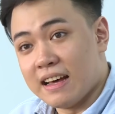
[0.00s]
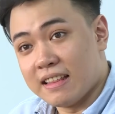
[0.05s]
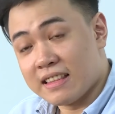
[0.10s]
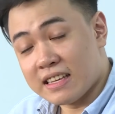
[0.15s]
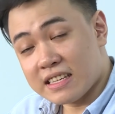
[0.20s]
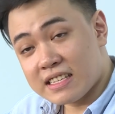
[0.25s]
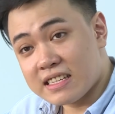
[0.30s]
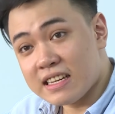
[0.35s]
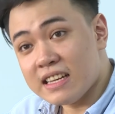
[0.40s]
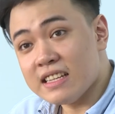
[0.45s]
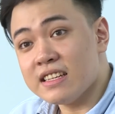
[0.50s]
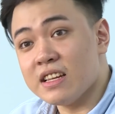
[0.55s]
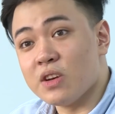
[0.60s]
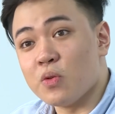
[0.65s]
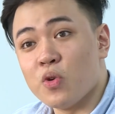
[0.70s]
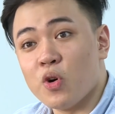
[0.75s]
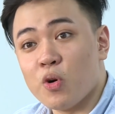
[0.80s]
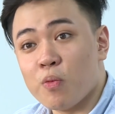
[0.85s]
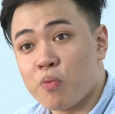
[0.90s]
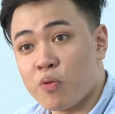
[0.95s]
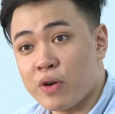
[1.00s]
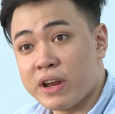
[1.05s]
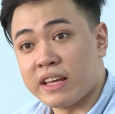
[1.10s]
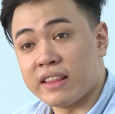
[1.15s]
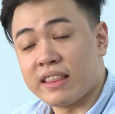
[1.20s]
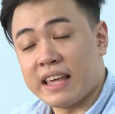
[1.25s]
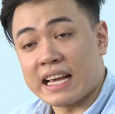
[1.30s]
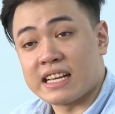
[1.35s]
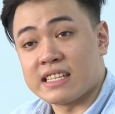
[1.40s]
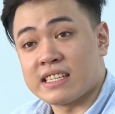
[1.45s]
This season, we'll
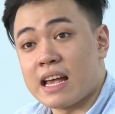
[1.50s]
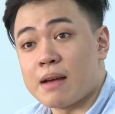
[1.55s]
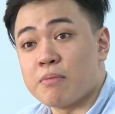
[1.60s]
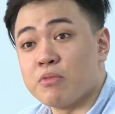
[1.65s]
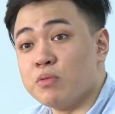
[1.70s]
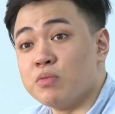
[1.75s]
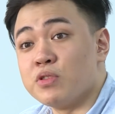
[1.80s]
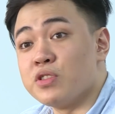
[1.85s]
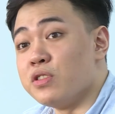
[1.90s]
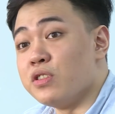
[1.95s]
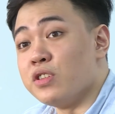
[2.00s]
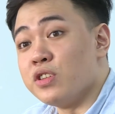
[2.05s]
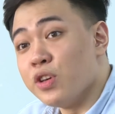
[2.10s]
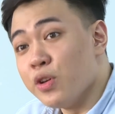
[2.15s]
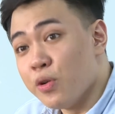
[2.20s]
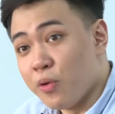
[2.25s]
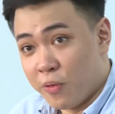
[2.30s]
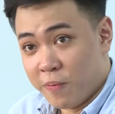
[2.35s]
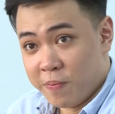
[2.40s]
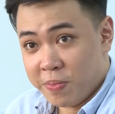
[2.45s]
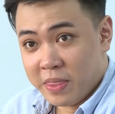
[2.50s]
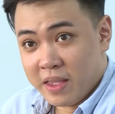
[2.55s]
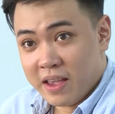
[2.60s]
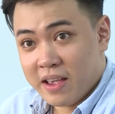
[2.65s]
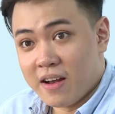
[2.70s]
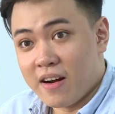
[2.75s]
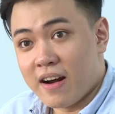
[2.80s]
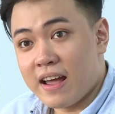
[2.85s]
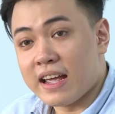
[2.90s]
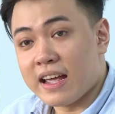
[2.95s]
bring the exam room to you, all